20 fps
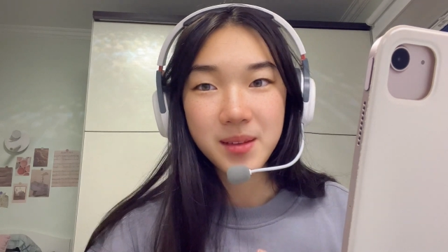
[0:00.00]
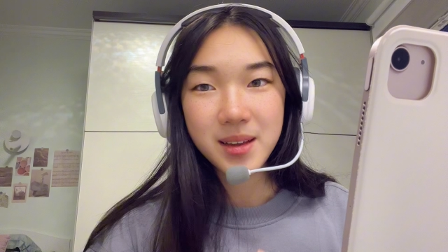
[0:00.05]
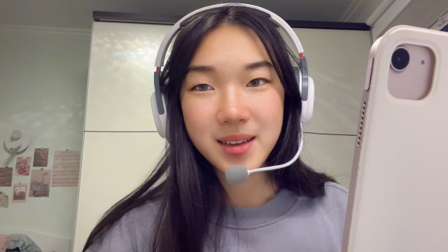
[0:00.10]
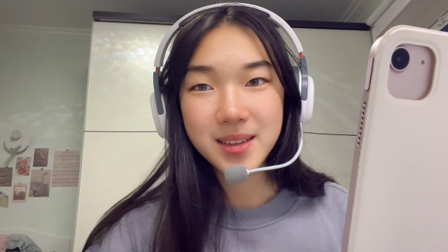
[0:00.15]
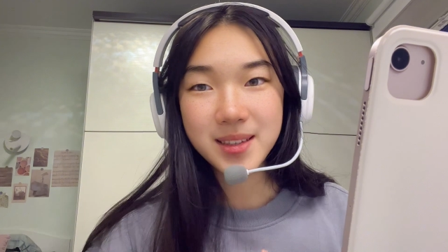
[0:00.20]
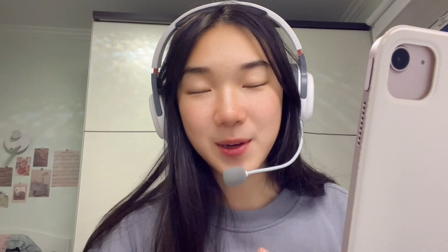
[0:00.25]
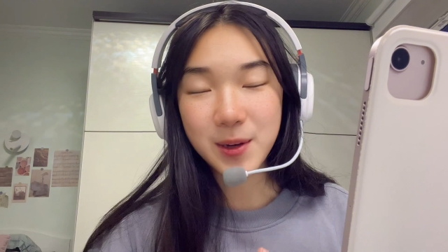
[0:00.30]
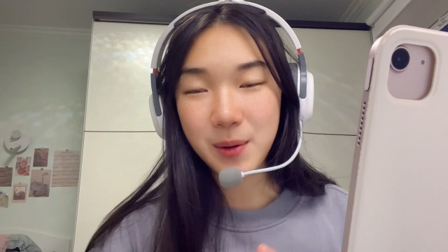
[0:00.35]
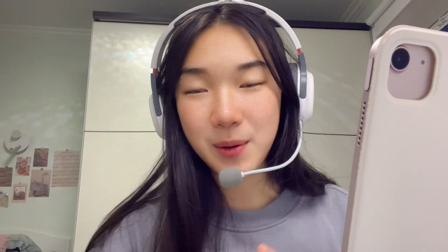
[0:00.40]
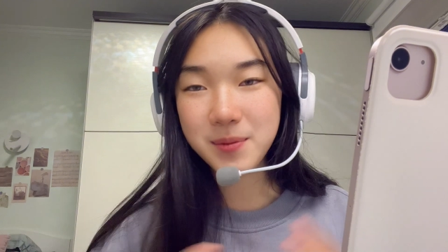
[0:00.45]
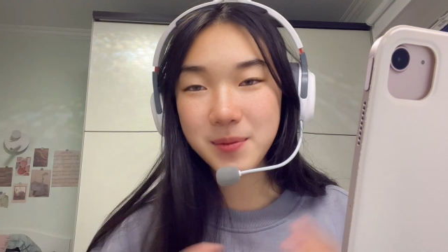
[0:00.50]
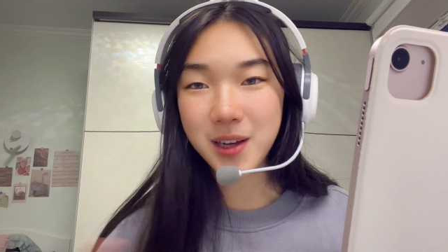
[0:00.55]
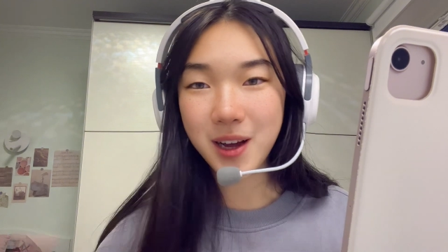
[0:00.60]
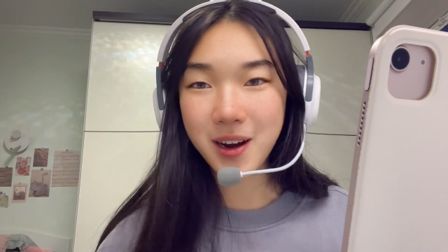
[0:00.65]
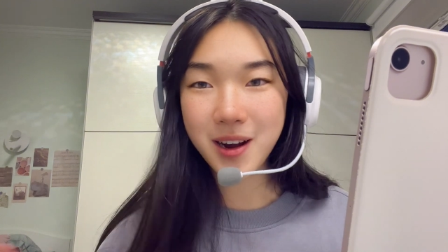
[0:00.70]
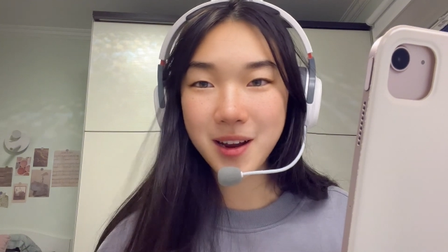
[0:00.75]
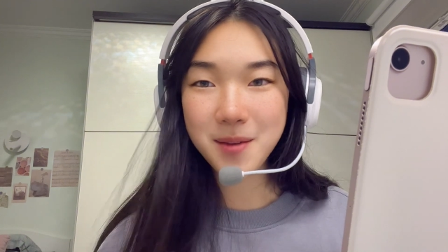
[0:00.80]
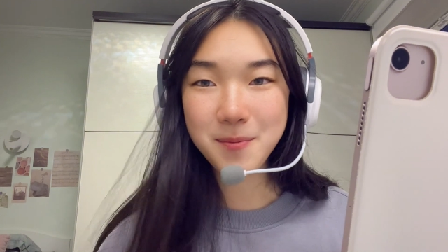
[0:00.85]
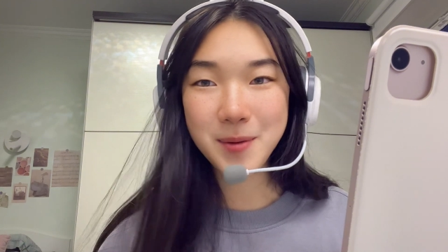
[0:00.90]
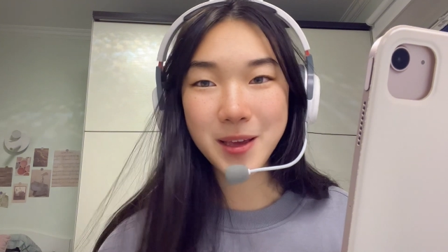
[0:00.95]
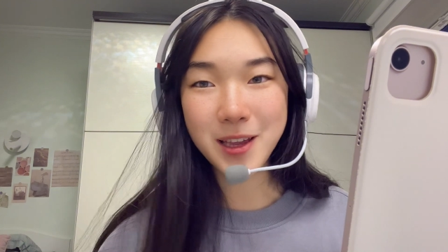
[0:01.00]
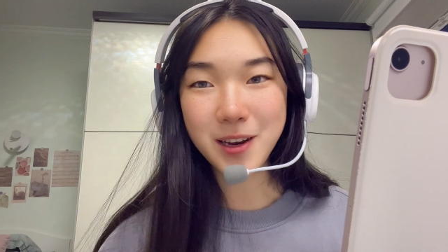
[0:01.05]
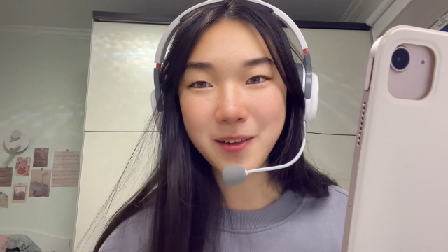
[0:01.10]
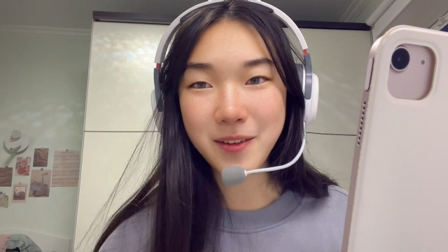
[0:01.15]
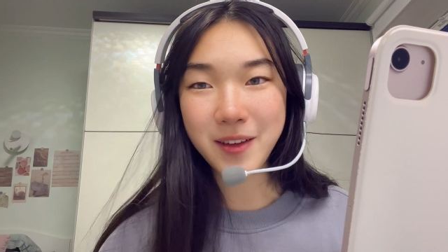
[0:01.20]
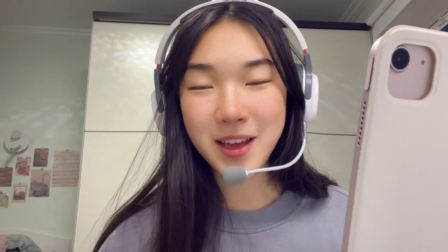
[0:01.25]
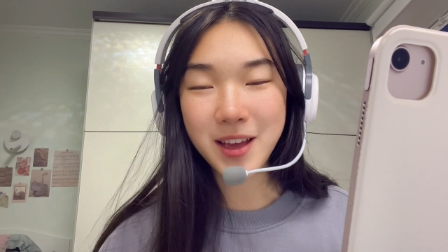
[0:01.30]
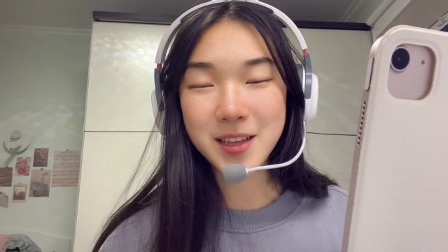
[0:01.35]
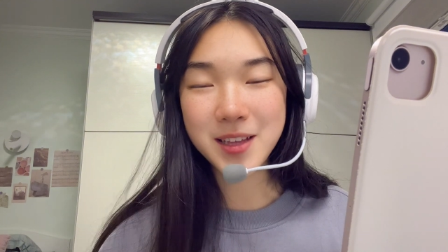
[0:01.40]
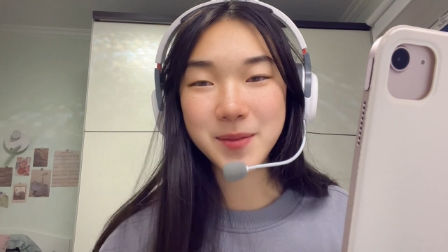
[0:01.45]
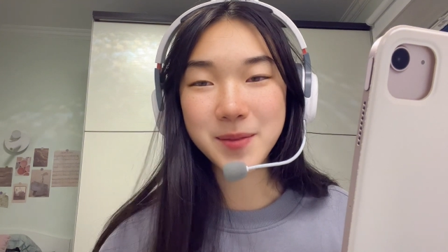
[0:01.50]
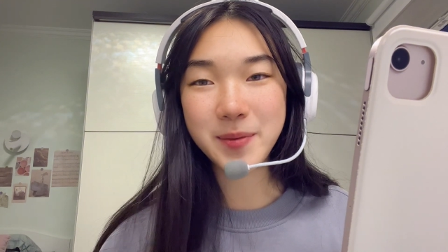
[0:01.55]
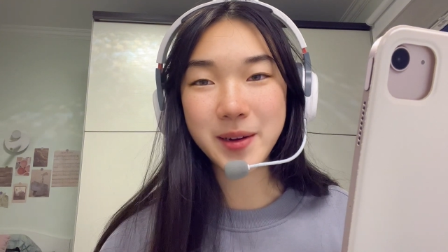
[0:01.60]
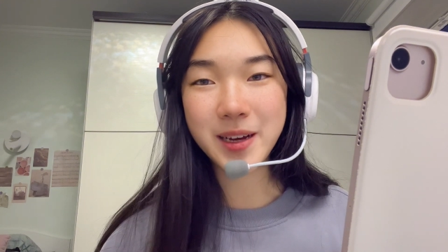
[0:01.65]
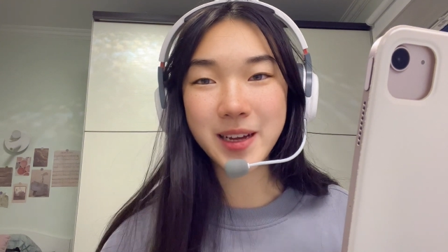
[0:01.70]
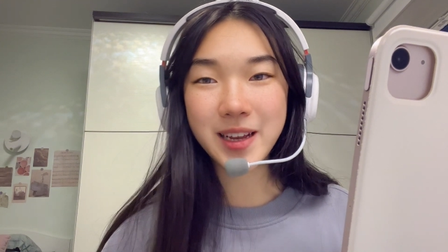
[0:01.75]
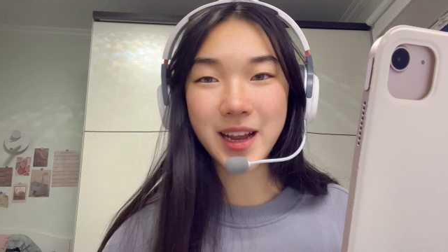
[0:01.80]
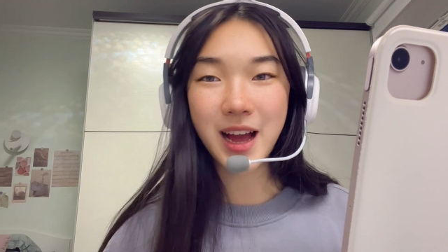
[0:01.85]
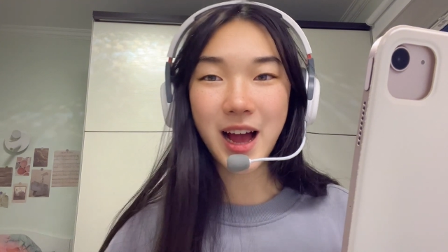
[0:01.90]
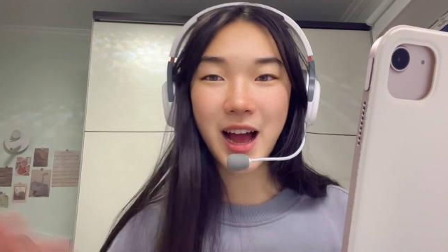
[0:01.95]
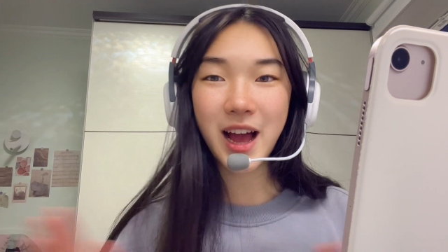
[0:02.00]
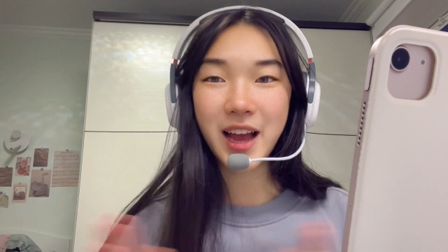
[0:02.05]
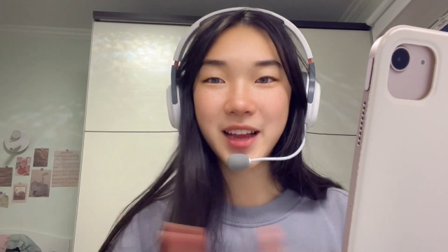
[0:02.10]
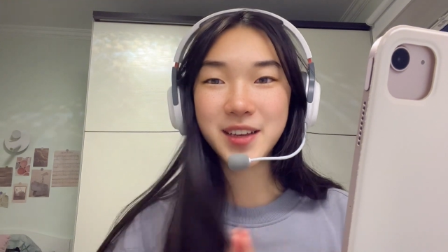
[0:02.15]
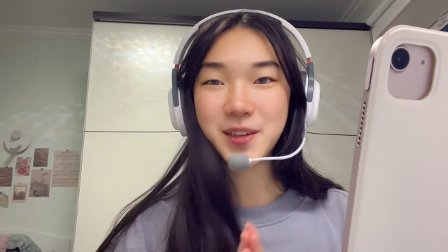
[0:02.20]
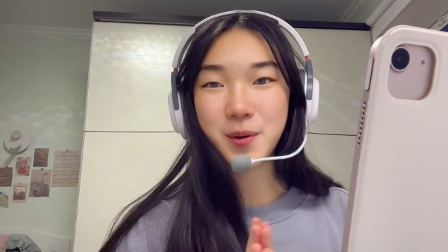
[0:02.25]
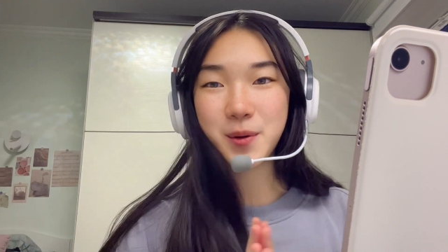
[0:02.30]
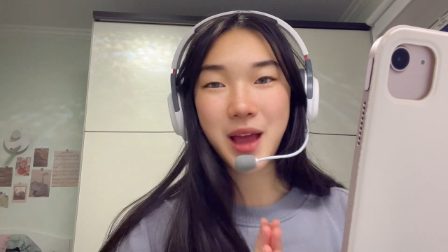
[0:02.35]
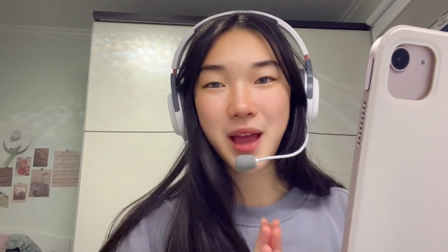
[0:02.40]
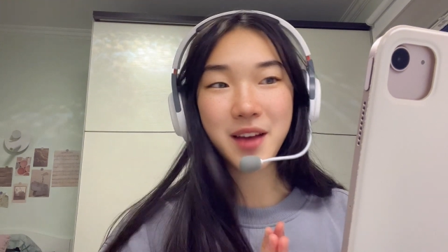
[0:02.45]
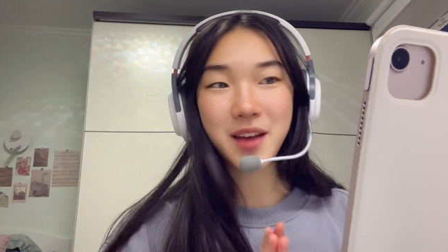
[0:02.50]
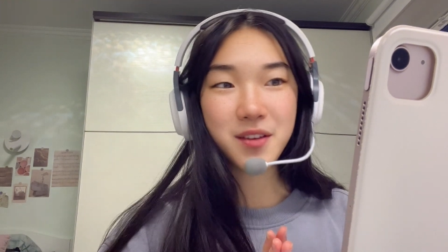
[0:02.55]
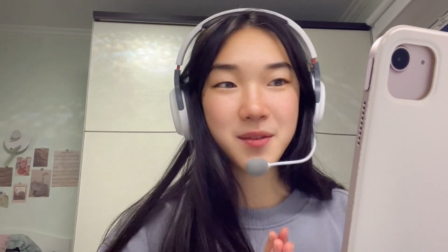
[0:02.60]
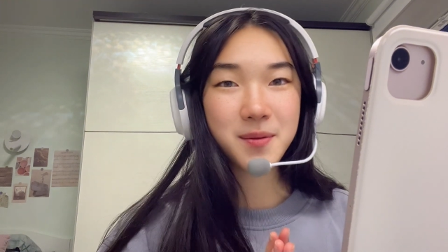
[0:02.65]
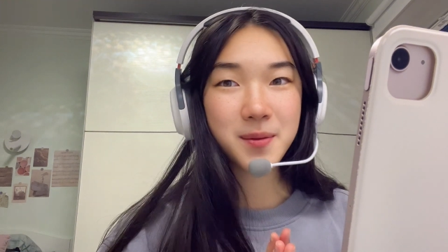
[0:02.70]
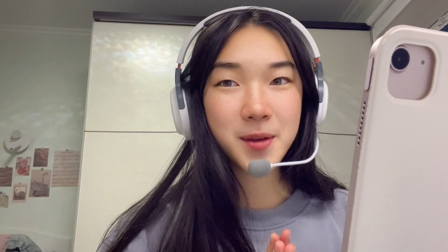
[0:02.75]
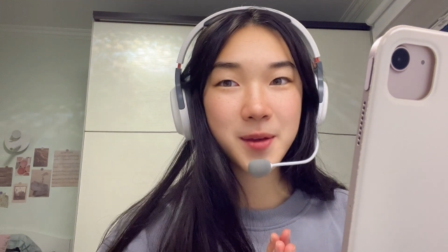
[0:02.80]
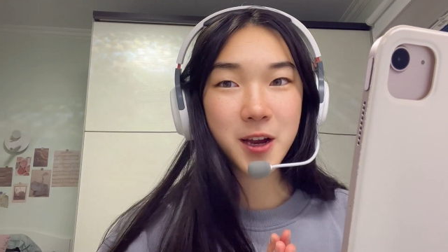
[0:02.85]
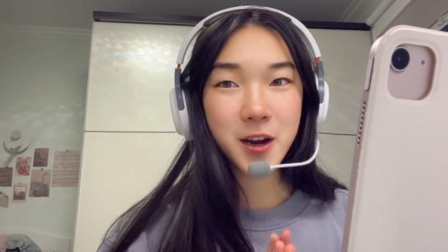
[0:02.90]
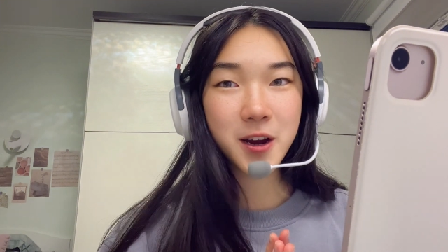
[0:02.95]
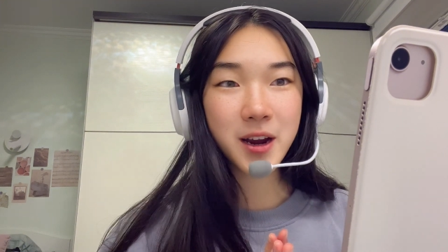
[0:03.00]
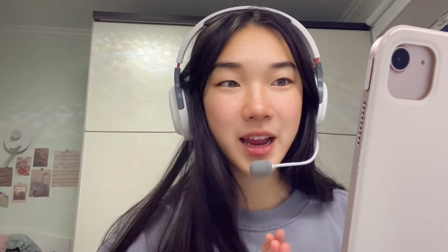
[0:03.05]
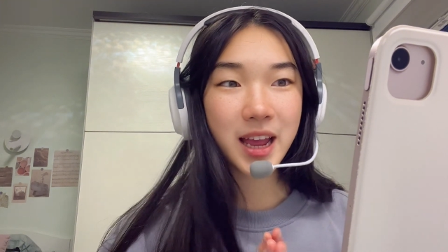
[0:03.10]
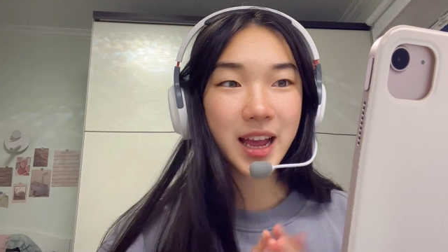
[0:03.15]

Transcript: So I'm sorry, Peeta fans, but I don't have him here,